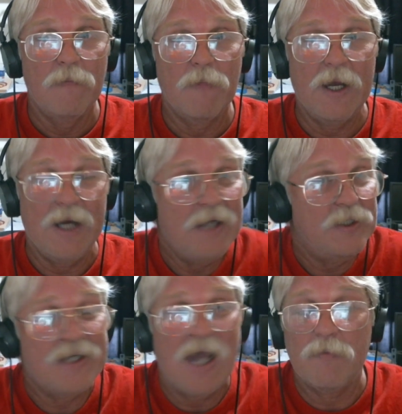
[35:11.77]
and I
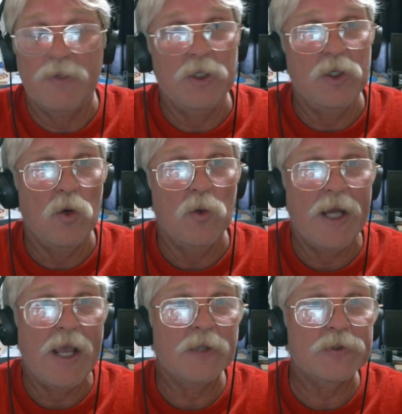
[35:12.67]
just happened to know an
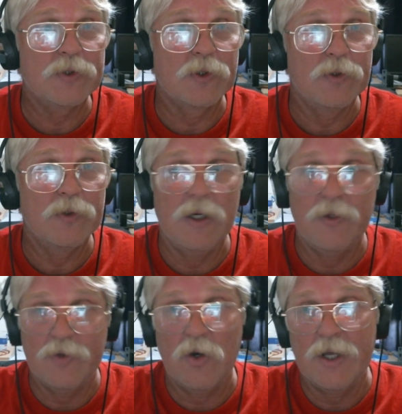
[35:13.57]
answer
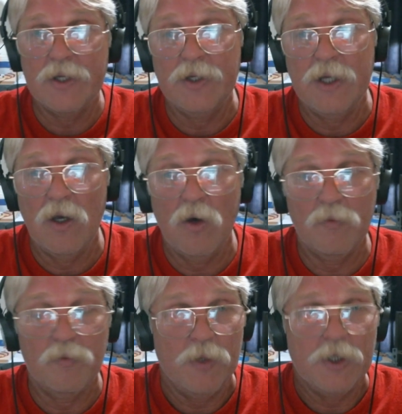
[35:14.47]
and thought I could help
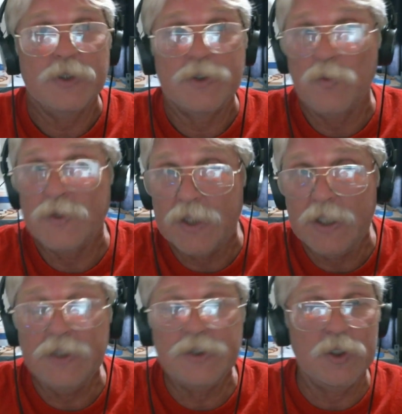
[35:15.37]
because it was
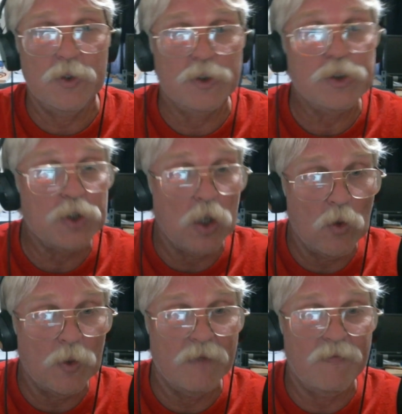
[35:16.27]
easier to
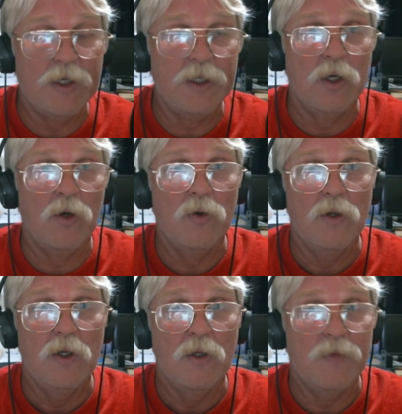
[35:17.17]
show in a video
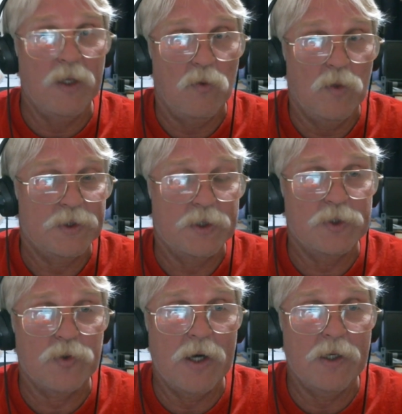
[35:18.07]
than it was to
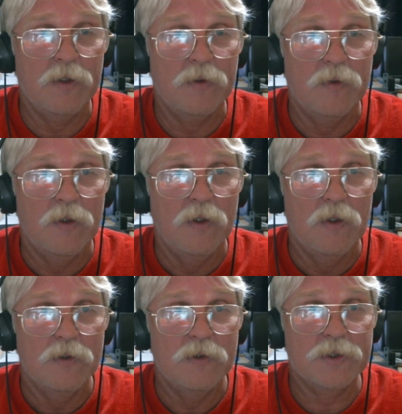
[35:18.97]
try to
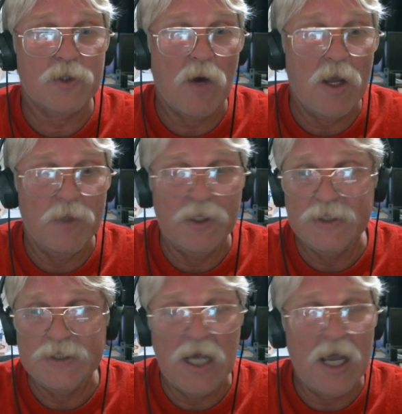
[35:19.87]
describe it
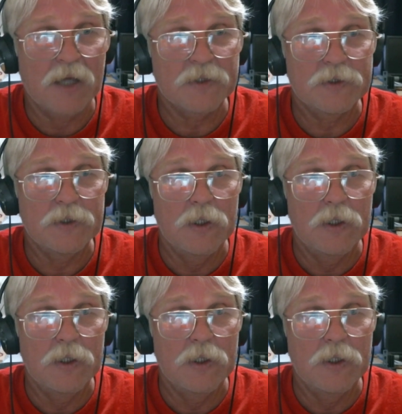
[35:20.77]
in text.